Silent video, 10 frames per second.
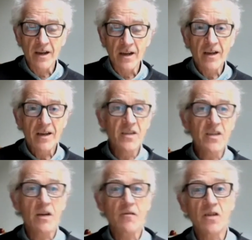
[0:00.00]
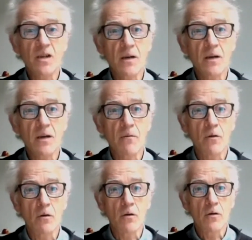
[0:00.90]
instead of sea level
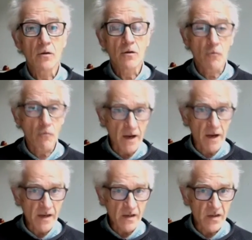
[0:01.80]
rise,